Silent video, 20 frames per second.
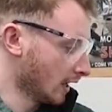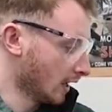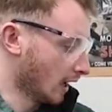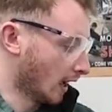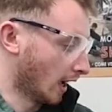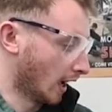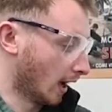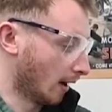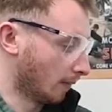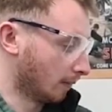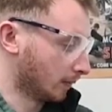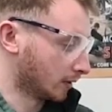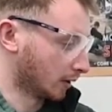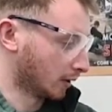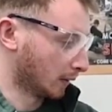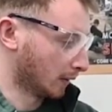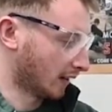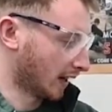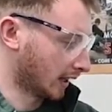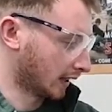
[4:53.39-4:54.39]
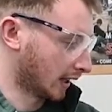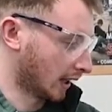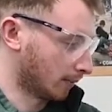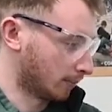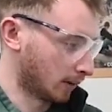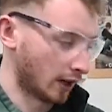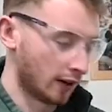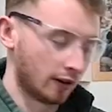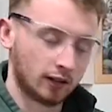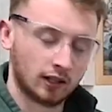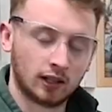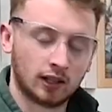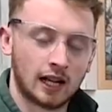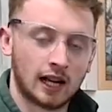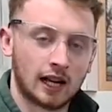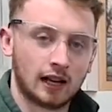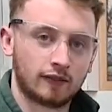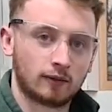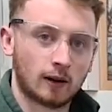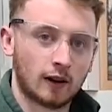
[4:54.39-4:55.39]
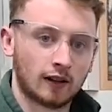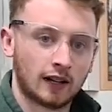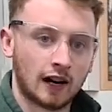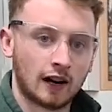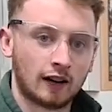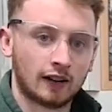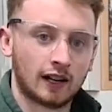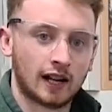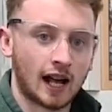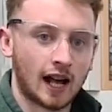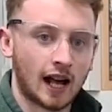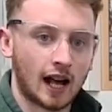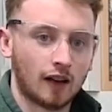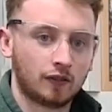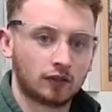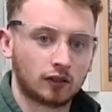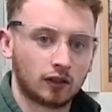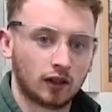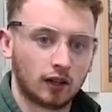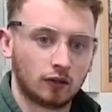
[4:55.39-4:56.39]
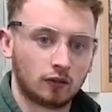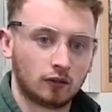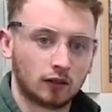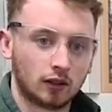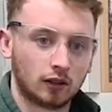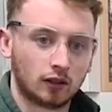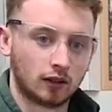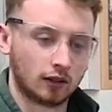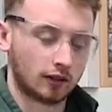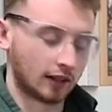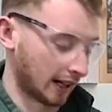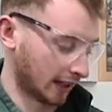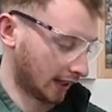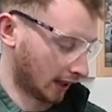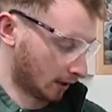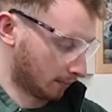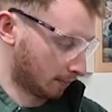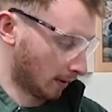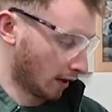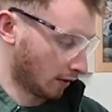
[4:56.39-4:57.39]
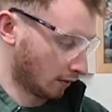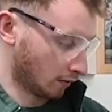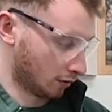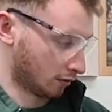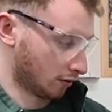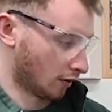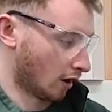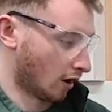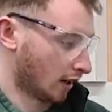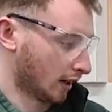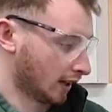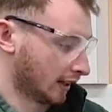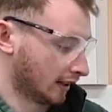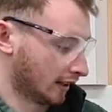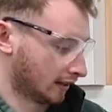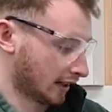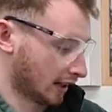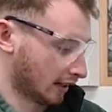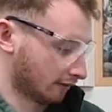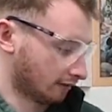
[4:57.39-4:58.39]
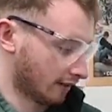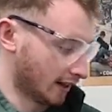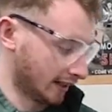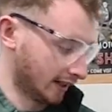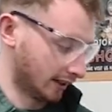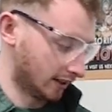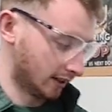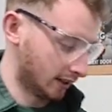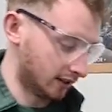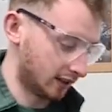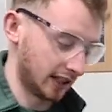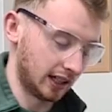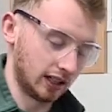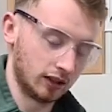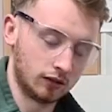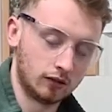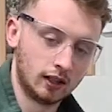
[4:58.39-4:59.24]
So we've had that blowing in there for about an hour and a half, so the tank is bone dry and it's now ready to seal.